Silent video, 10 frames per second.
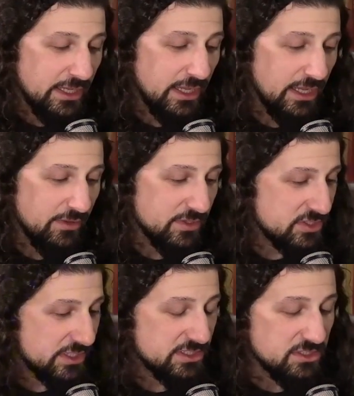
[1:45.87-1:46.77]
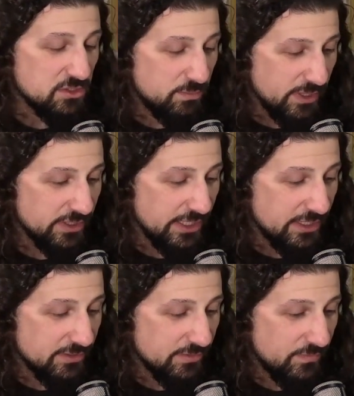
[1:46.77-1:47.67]
The 62
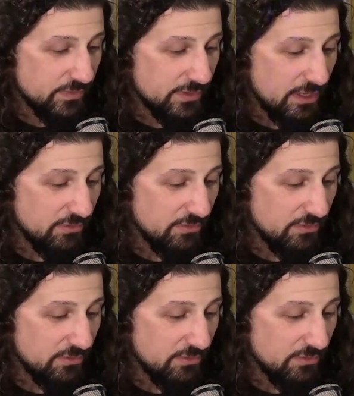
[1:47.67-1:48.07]
billion of the